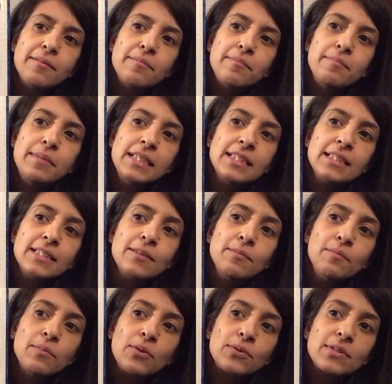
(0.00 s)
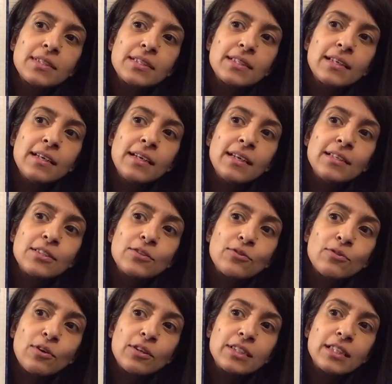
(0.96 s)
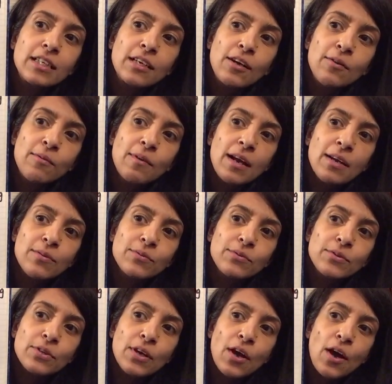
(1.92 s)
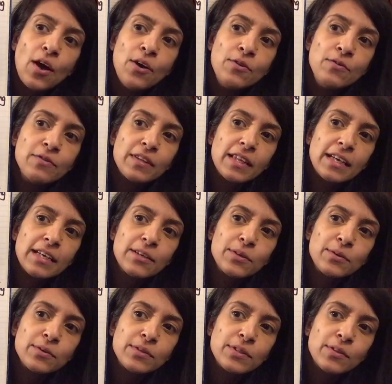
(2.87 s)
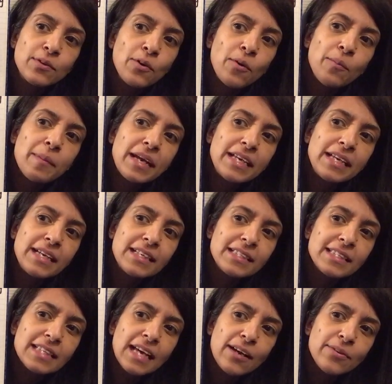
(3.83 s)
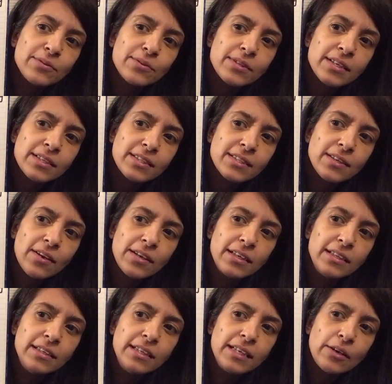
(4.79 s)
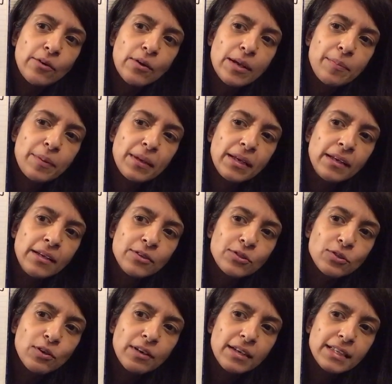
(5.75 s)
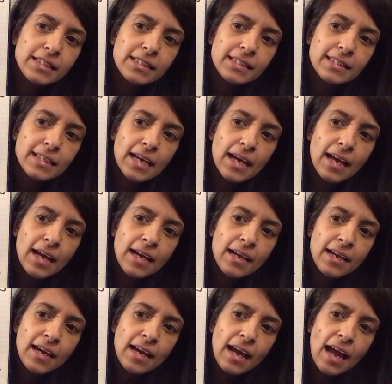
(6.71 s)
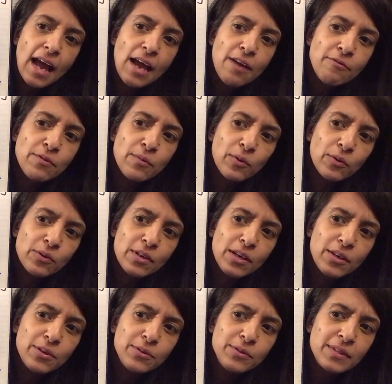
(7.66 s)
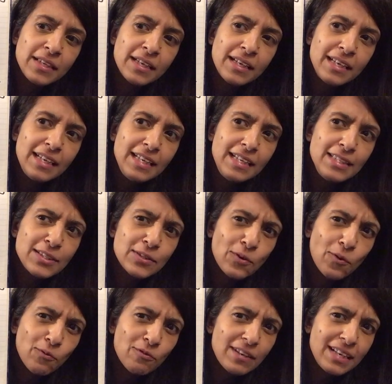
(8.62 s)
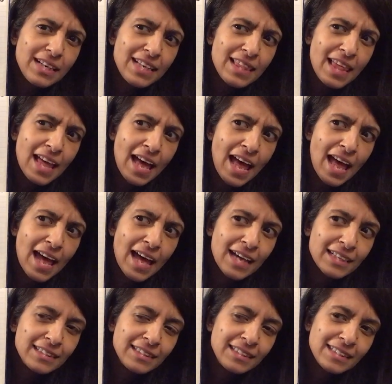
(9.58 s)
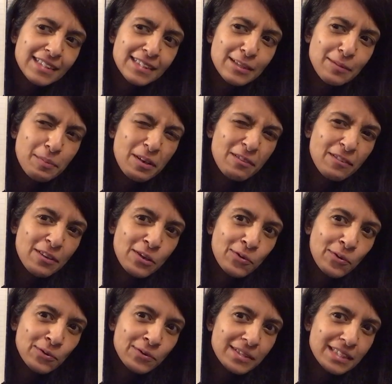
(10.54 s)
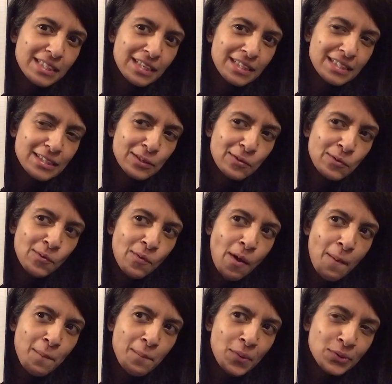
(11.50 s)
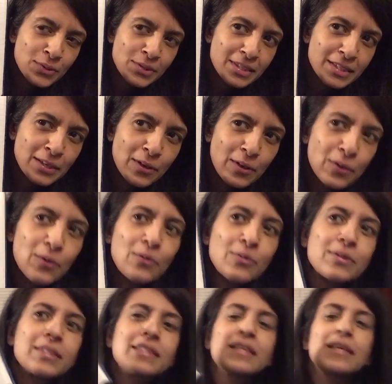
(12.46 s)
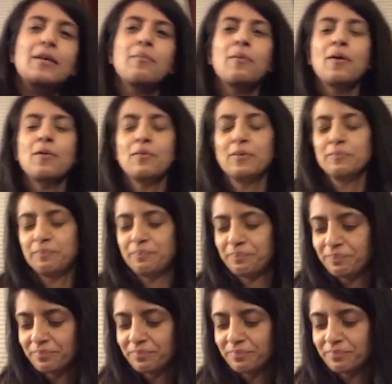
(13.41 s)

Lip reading: Mr. Monster is trudging around, over the hills, not making a sound, silently creeping, trying to scare. Everyone knows he's not really there. It's a bit of a nonsensical monster acrostic poem.